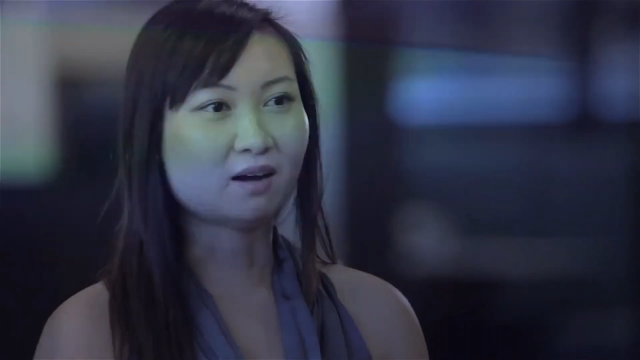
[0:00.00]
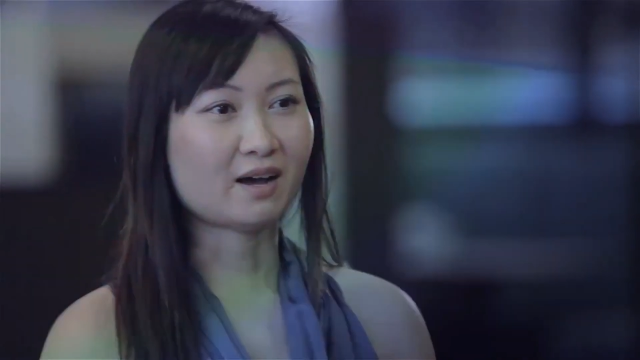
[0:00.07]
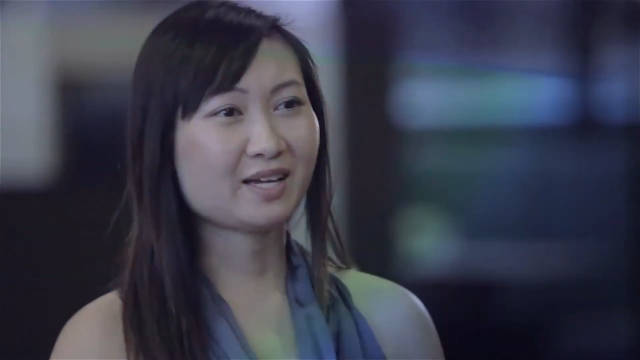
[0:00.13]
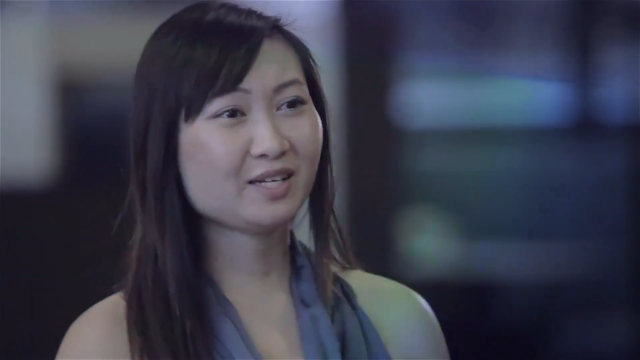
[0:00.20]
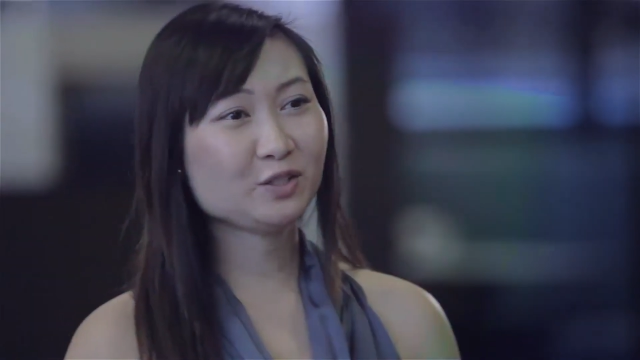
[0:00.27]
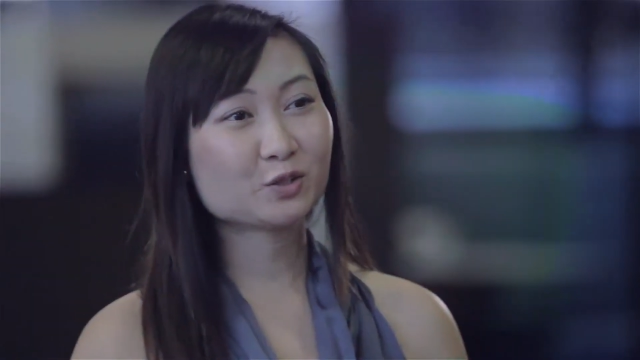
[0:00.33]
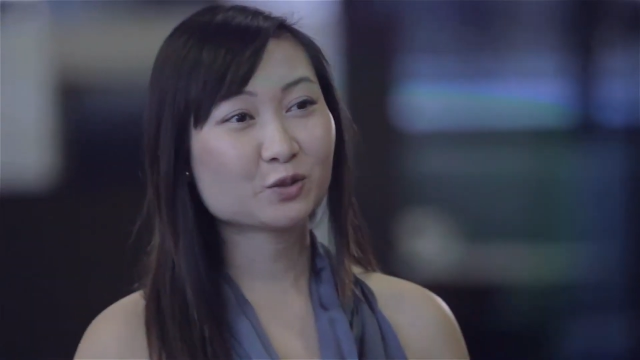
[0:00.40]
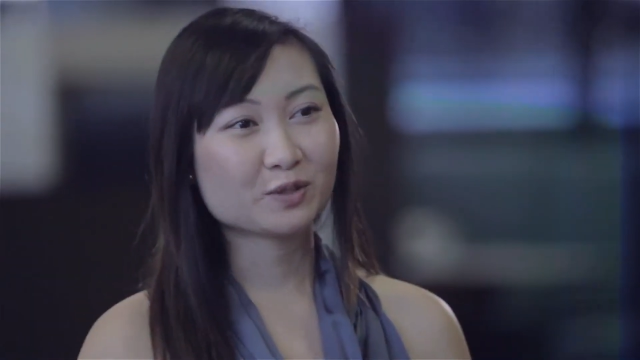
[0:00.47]
I
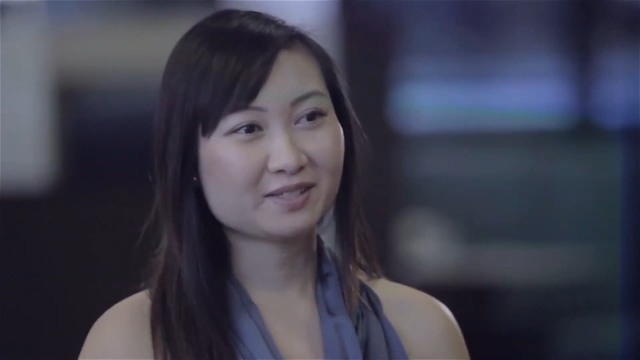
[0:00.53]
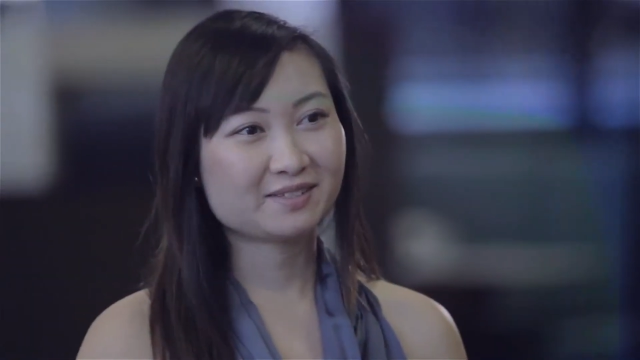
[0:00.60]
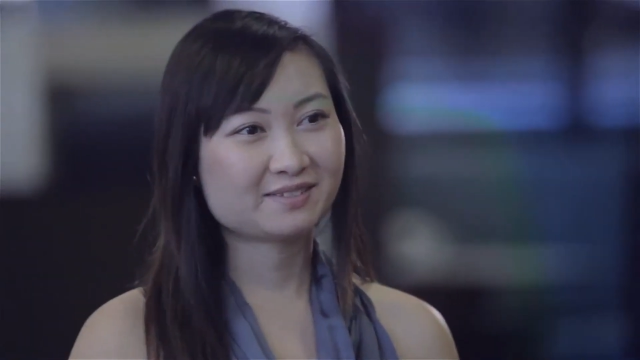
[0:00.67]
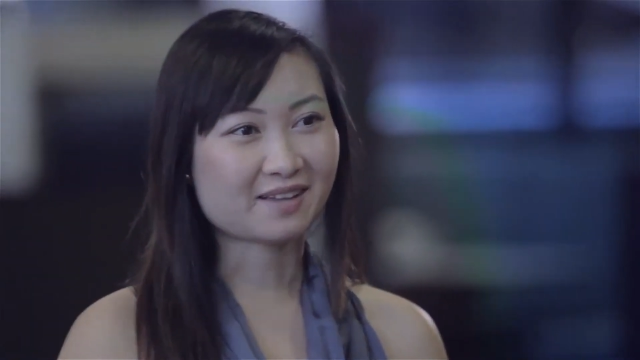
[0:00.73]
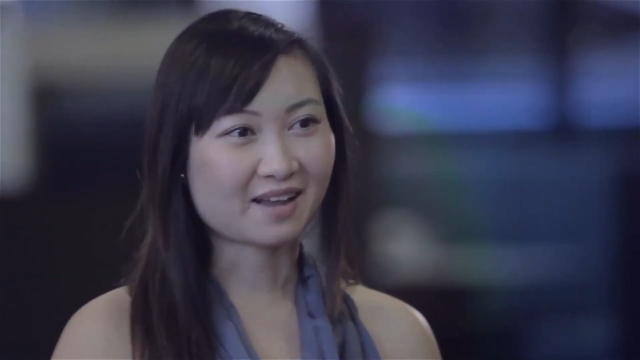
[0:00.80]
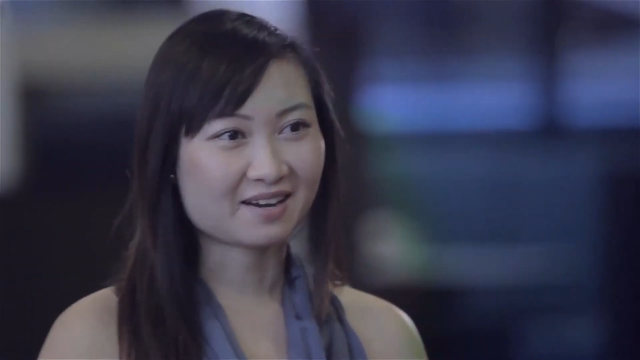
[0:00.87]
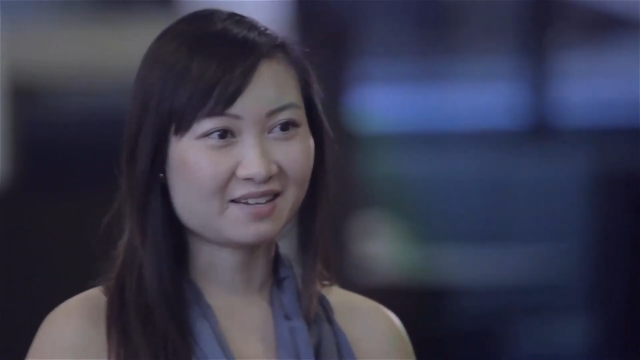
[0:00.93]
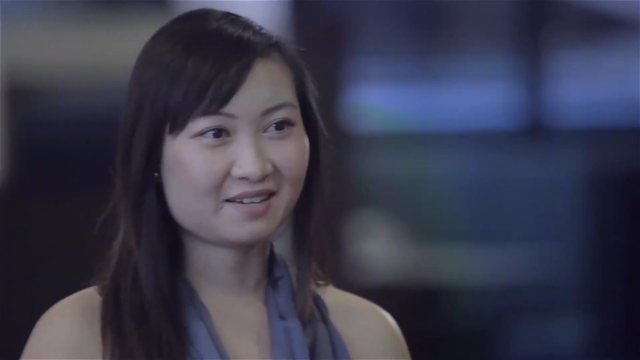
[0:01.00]
enjoyed
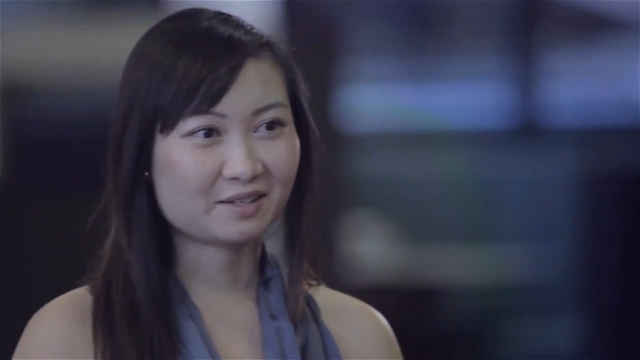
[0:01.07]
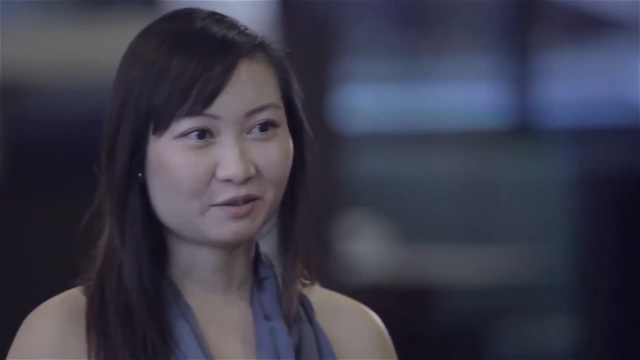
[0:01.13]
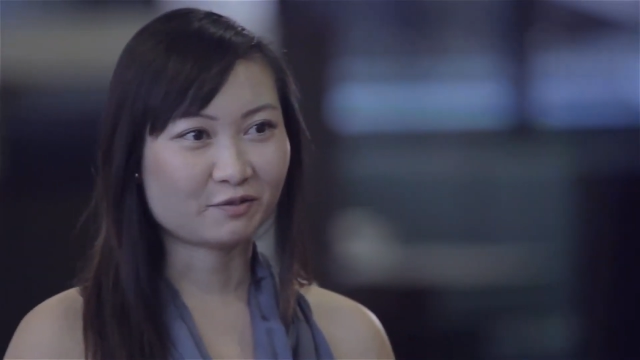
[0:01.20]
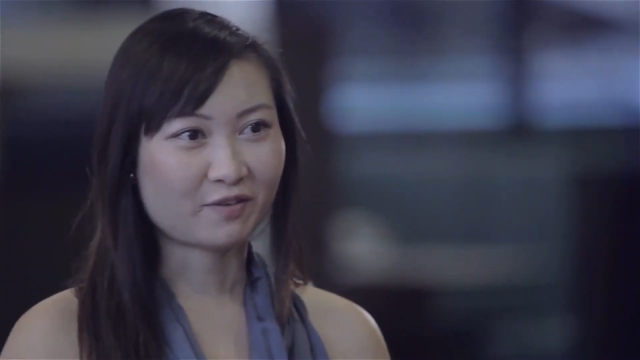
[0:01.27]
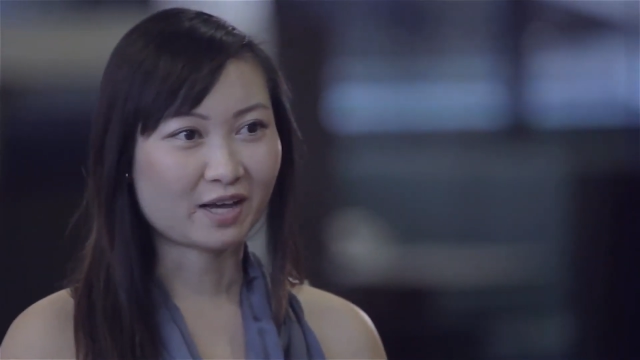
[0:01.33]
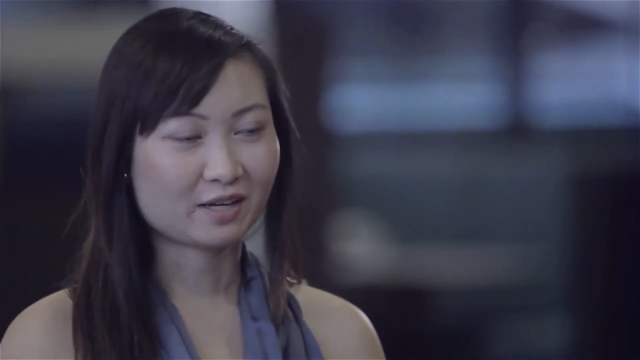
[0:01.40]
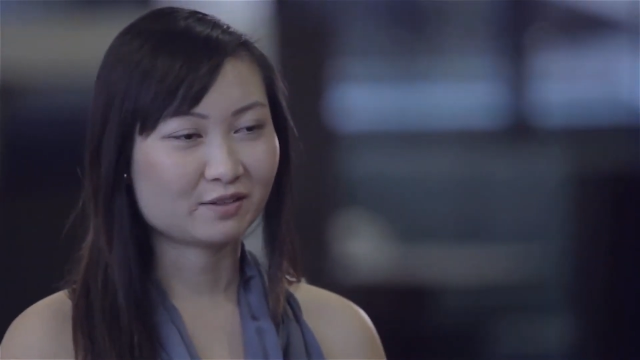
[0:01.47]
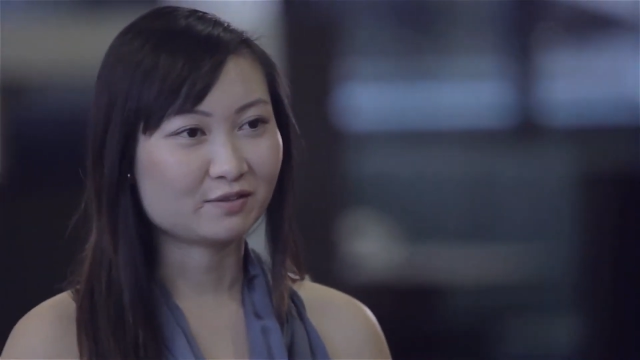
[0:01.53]
studying at
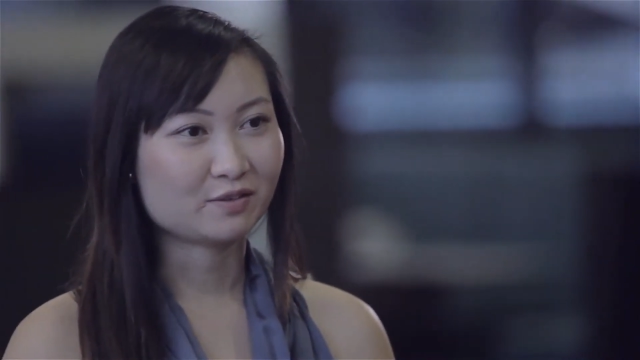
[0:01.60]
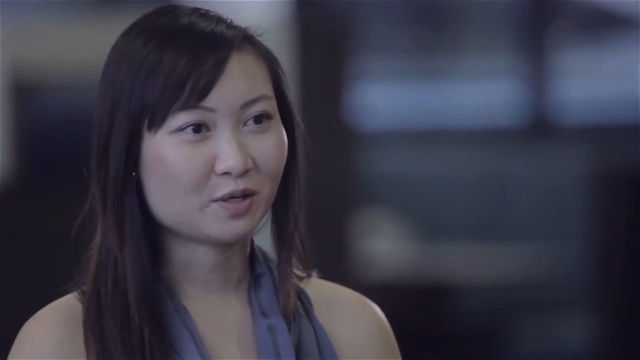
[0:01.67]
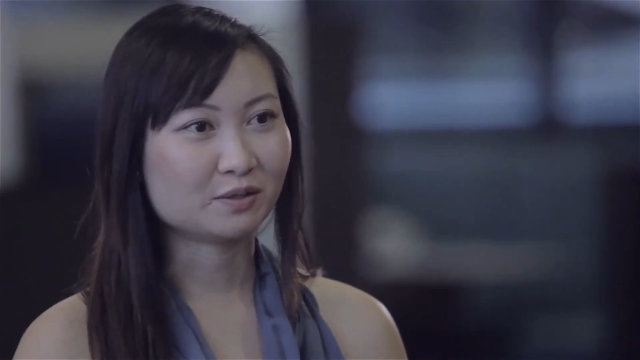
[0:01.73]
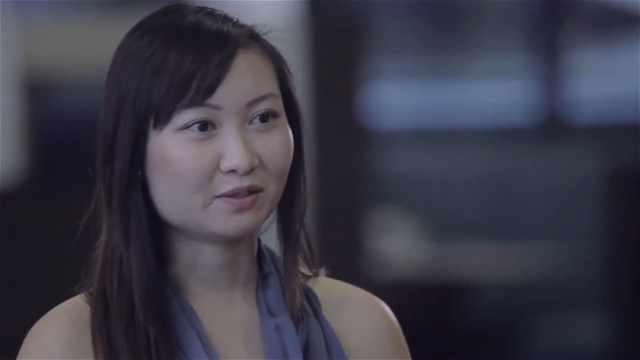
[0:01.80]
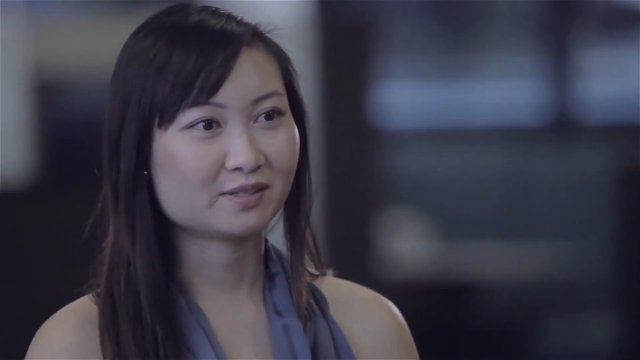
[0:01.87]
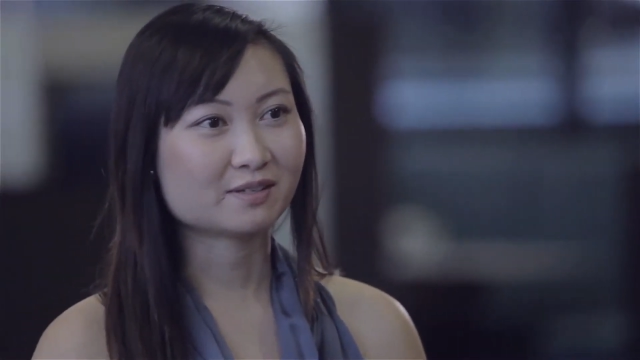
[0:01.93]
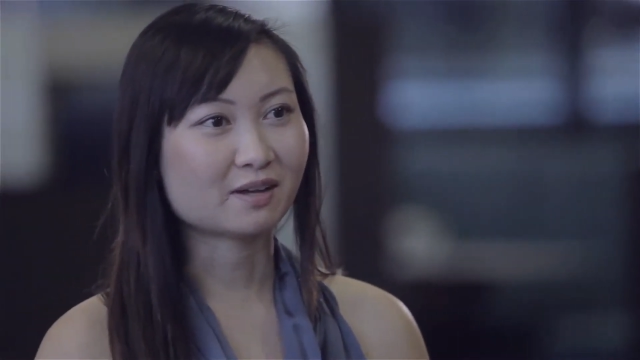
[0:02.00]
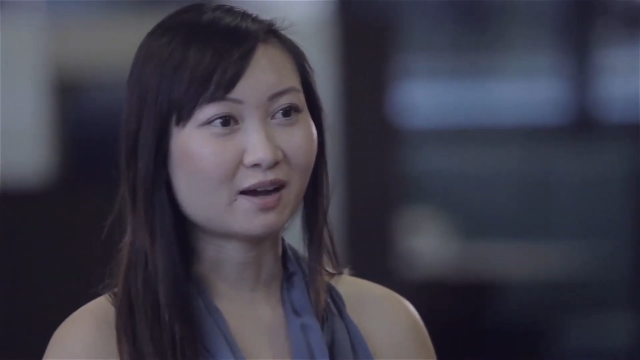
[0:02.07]
the Faculty of
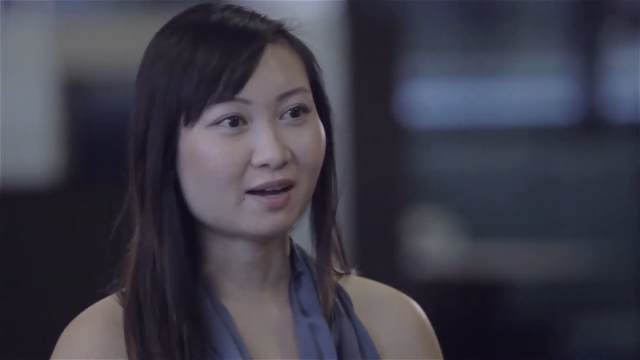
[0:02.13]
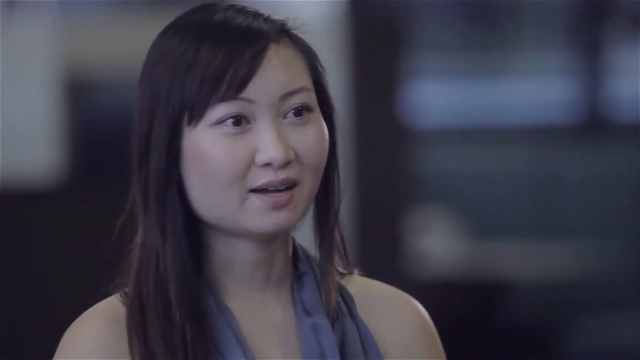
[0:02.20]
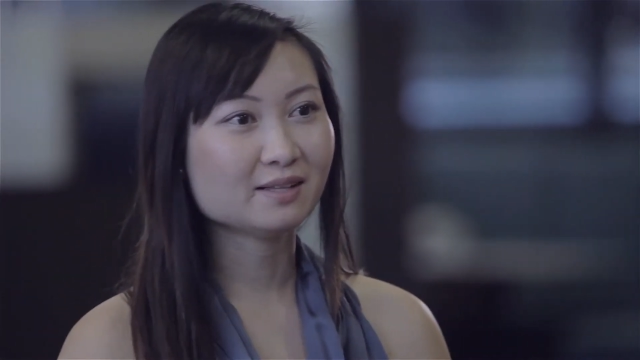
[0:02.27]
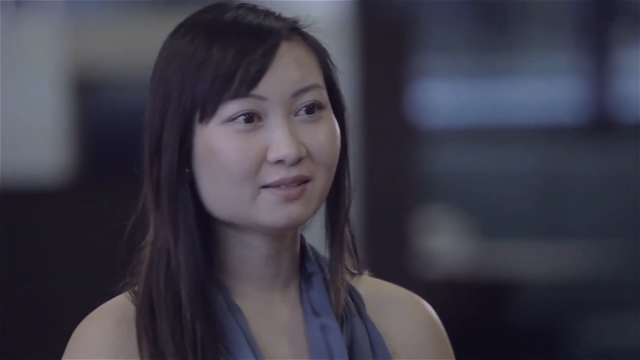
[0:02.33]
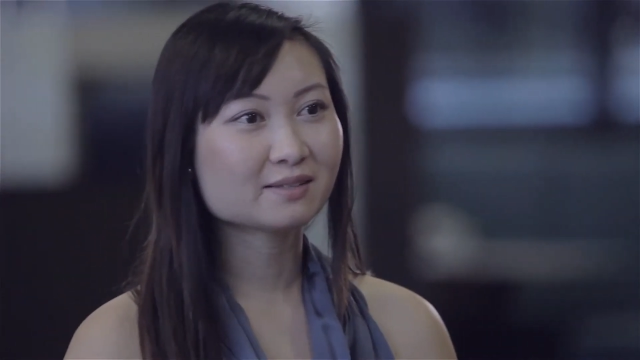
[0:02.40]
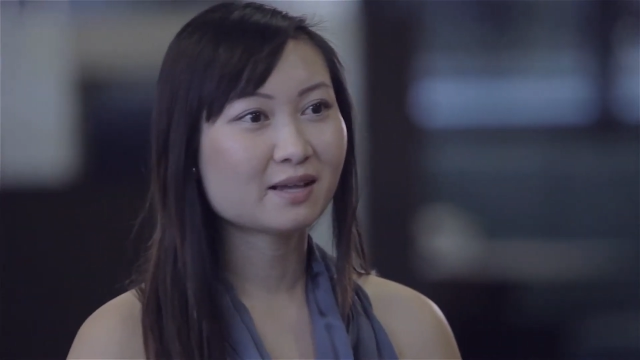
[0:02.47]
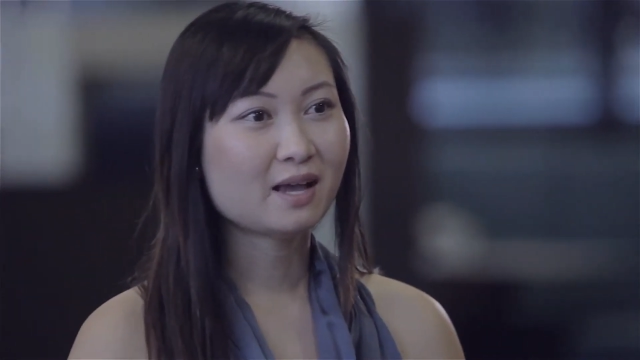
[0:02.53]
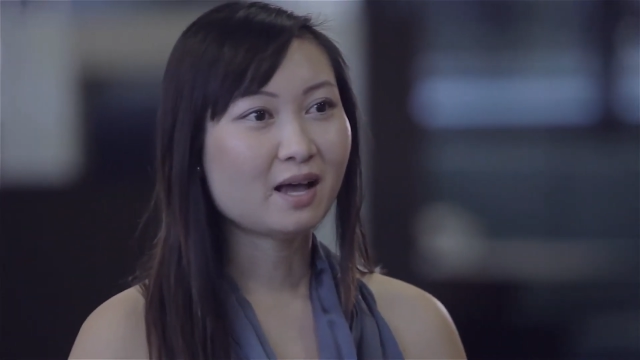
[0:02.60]
Health
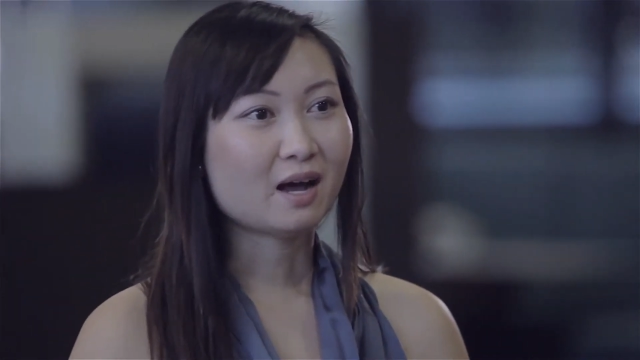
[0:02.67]
Science